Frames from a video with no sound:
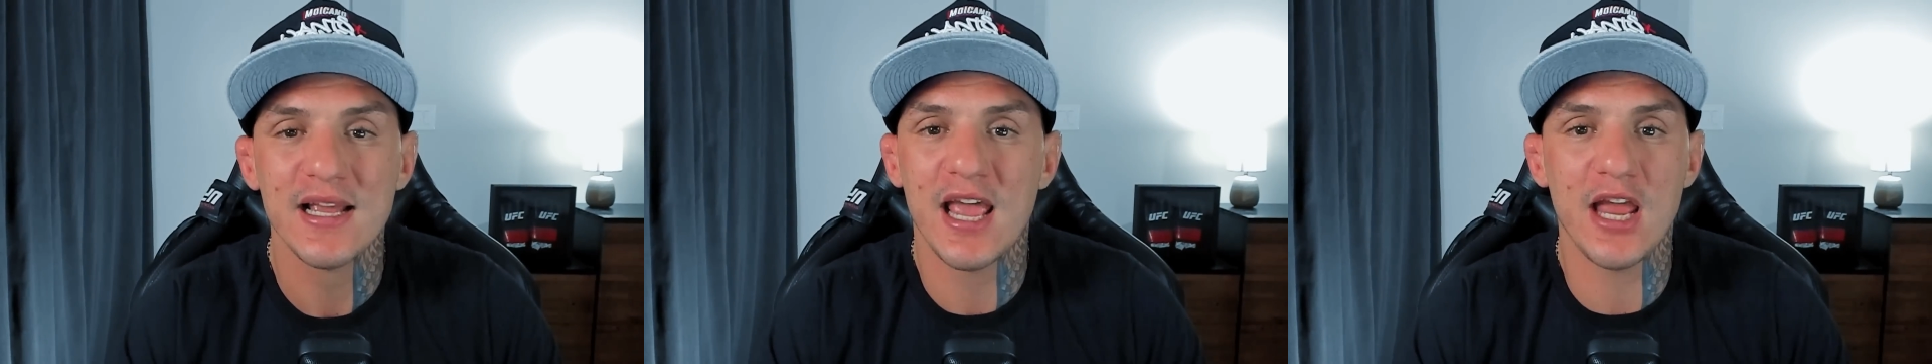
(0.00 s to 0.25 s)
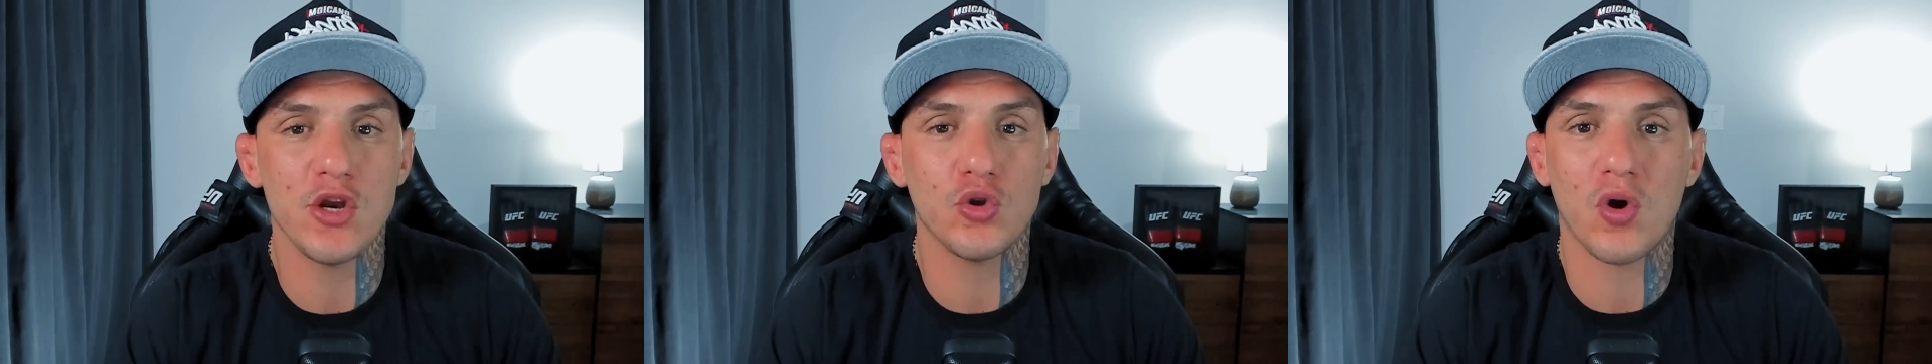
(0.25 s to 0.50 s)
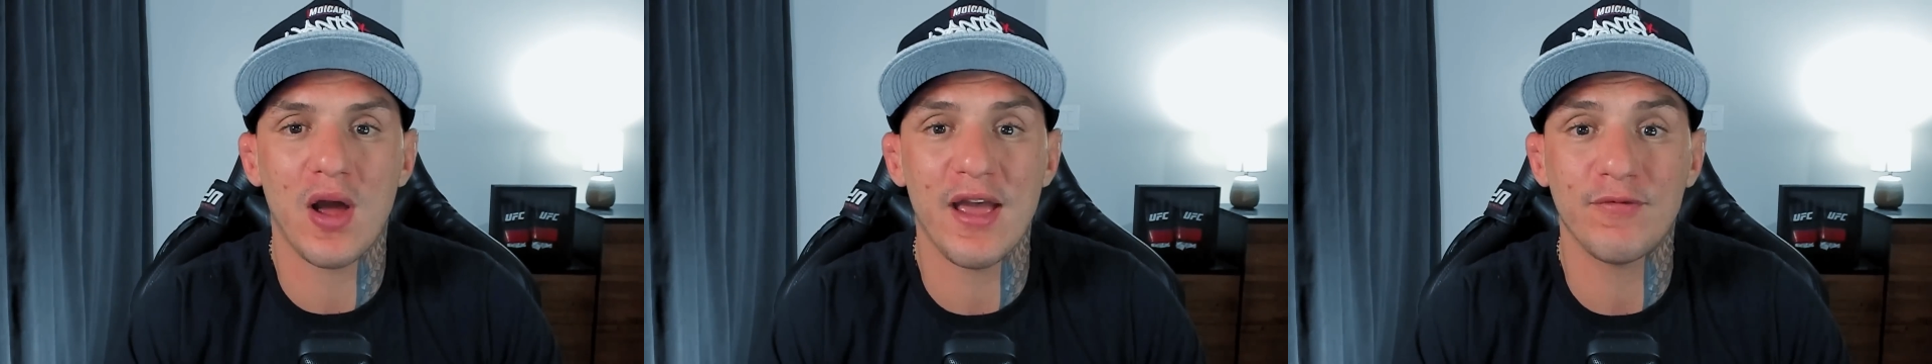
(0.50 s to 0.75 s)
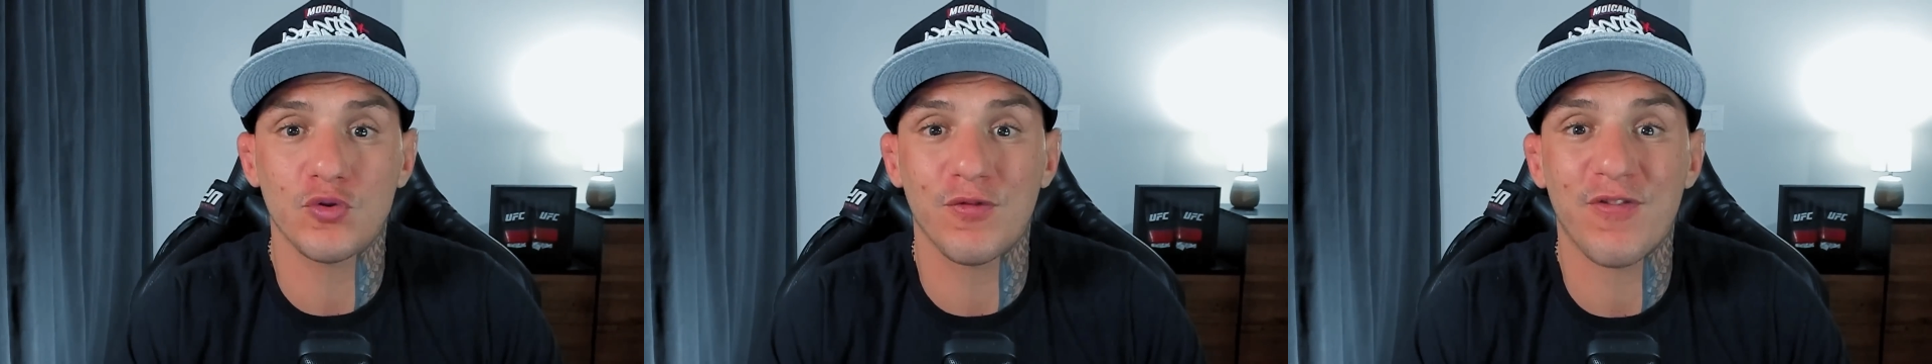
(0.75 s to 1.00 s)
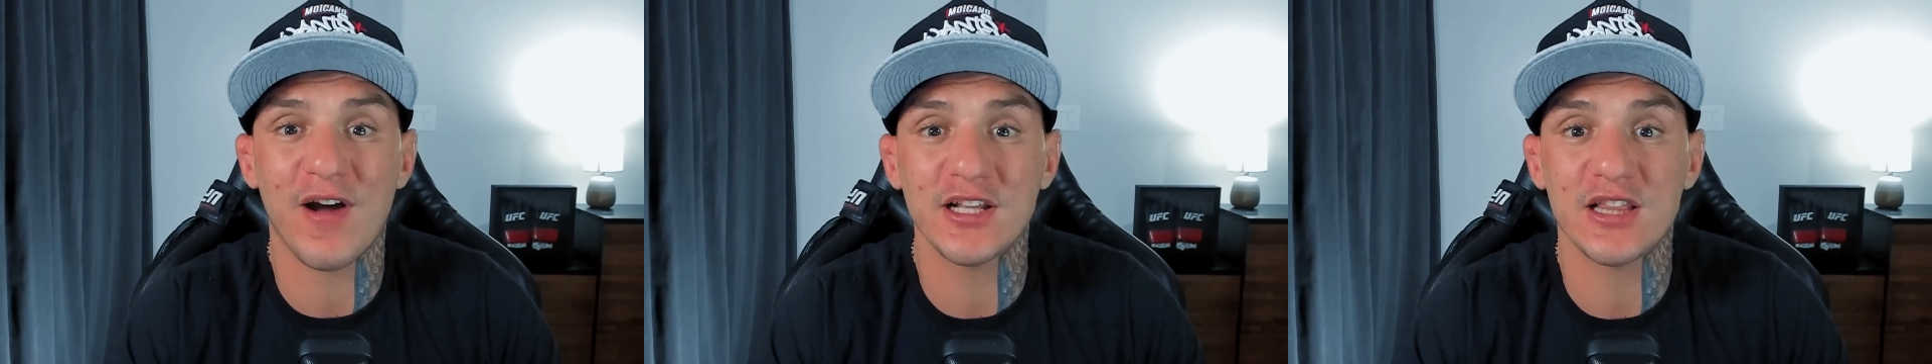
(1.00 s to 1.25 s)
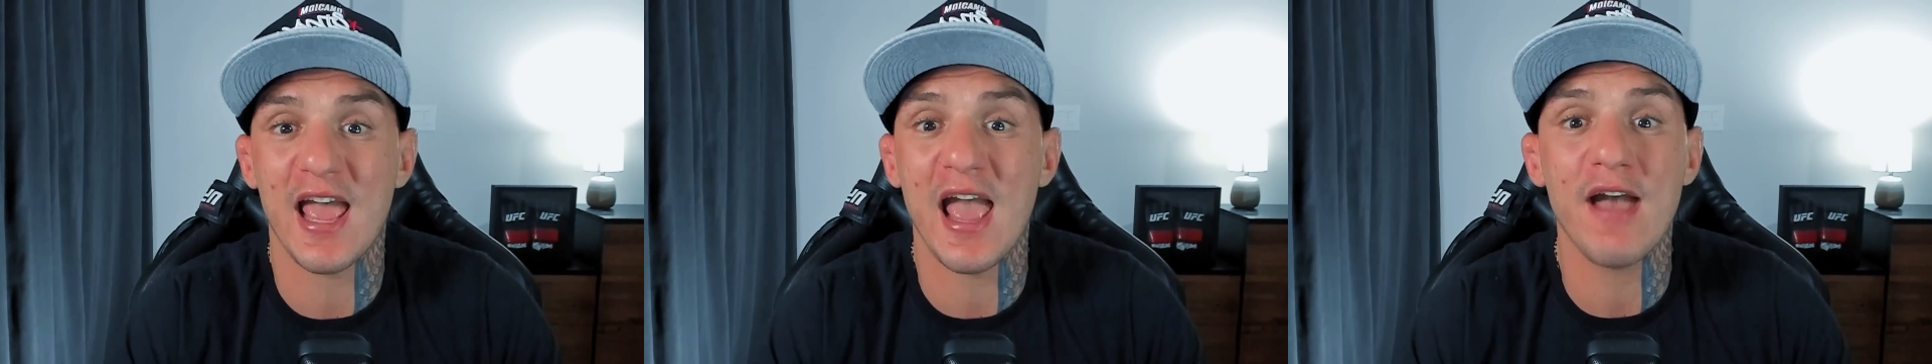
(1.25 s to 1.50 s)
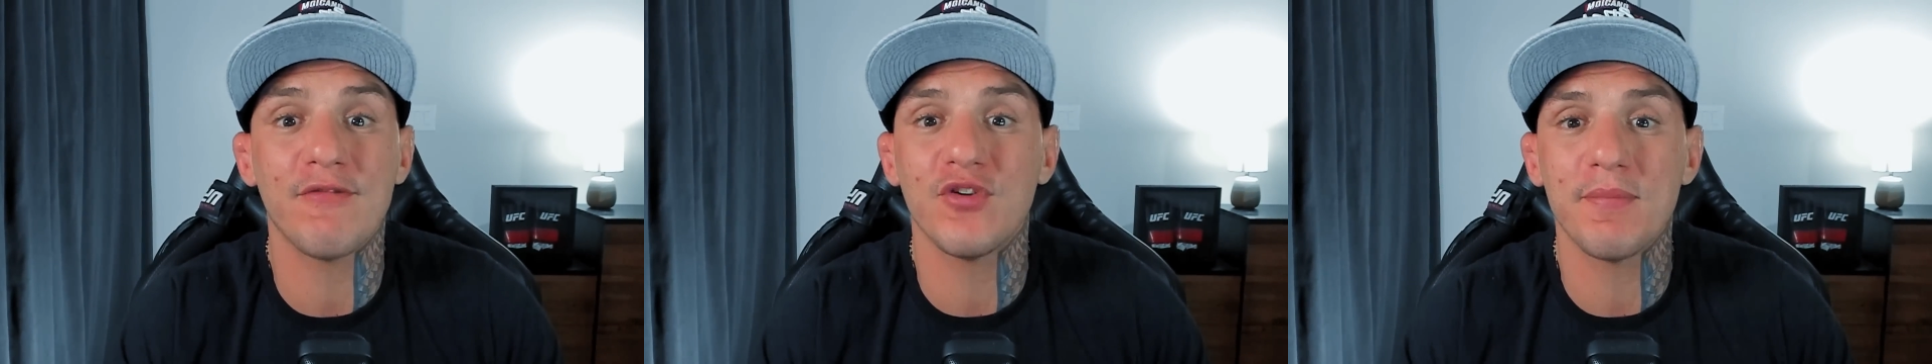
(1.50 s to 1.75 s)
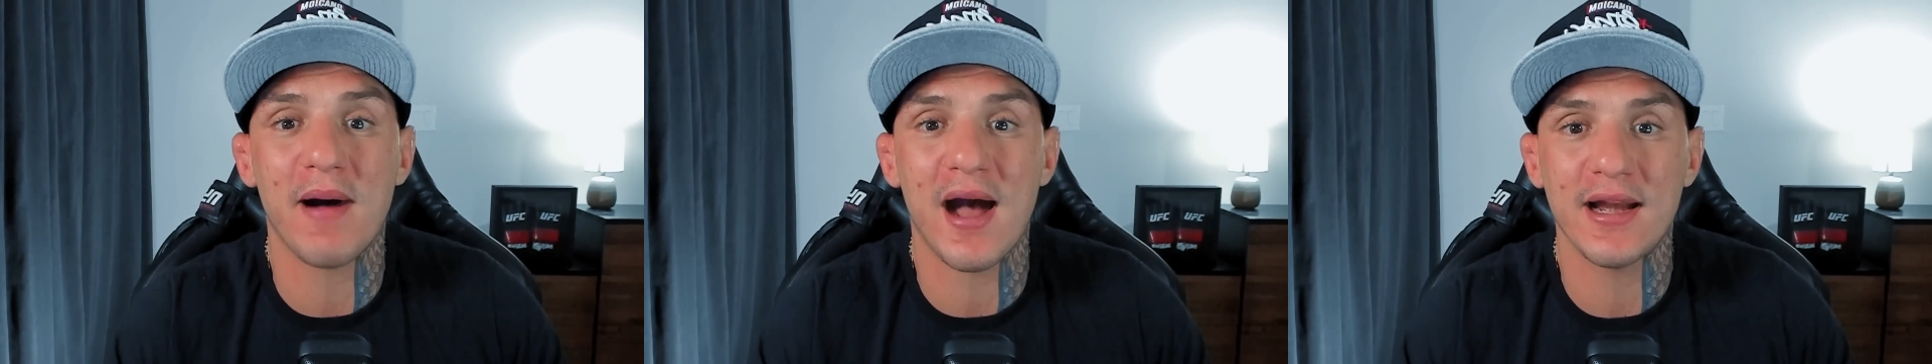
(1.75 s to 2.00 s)
and you don't have to fight
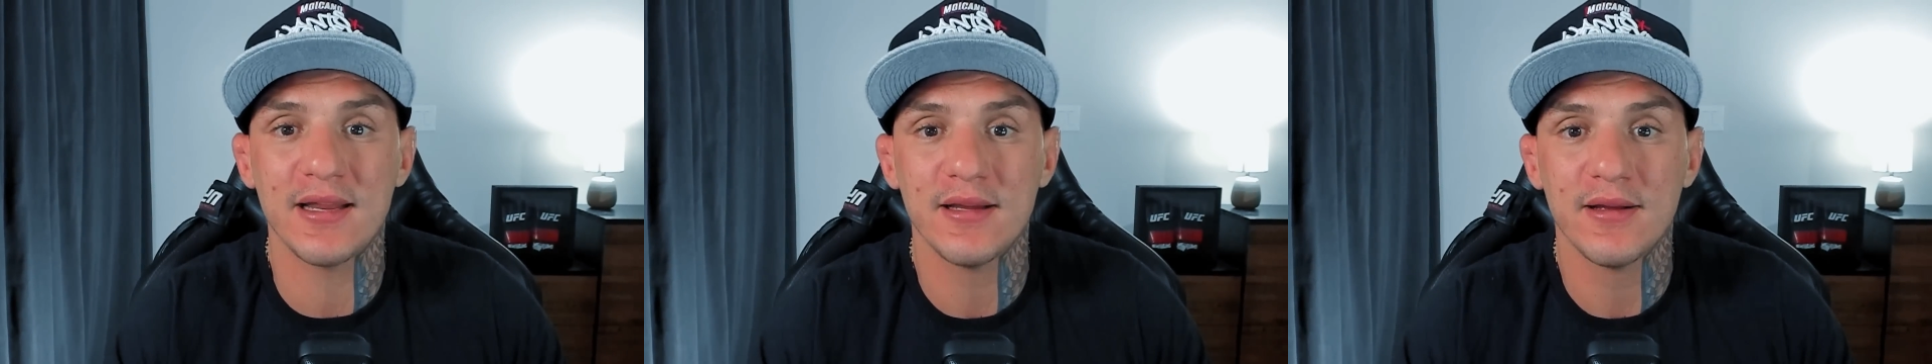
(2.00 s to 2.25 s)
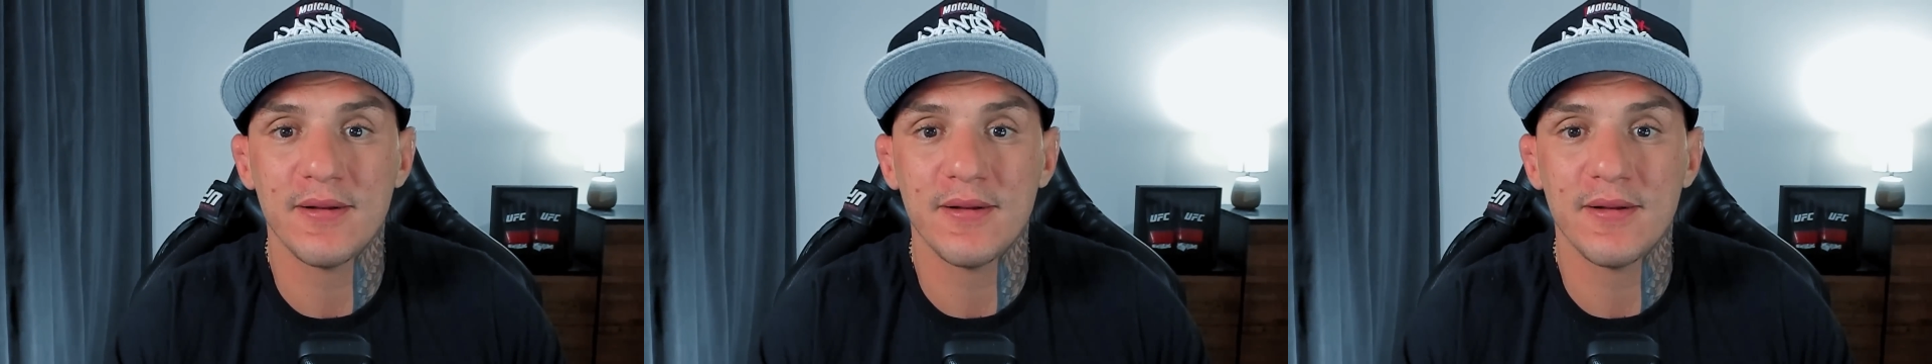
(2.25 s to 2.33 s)
everybody